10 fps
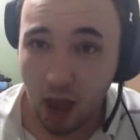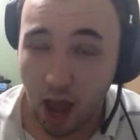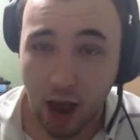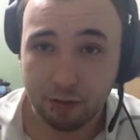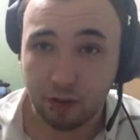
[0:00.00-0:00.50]

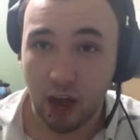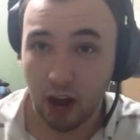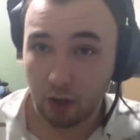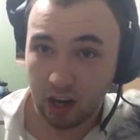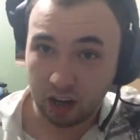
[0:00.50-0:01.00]
After that, I
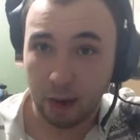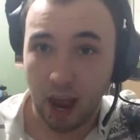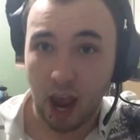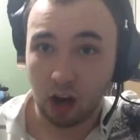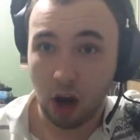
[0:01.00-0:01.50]
raised my
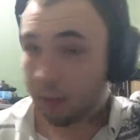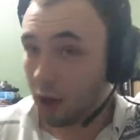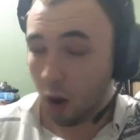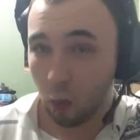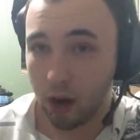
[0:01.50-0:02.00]
hand up,
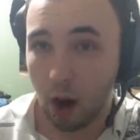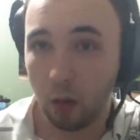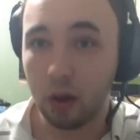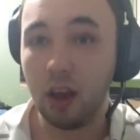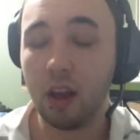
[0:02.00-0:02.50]
went
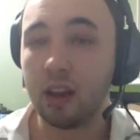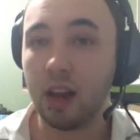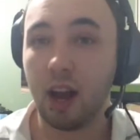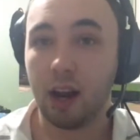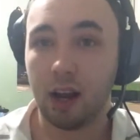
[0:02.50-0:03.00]
out.
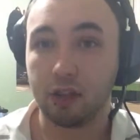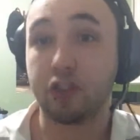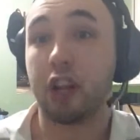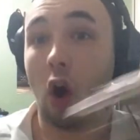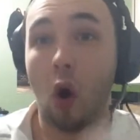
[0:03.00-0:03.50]
I
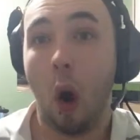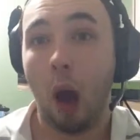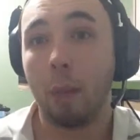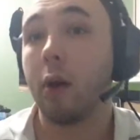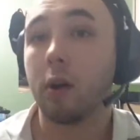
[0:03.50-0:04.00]
said, "Oh,
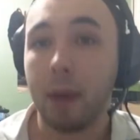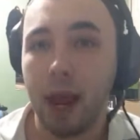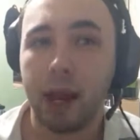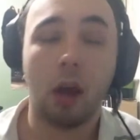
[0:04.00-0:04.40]
I'm out of paint."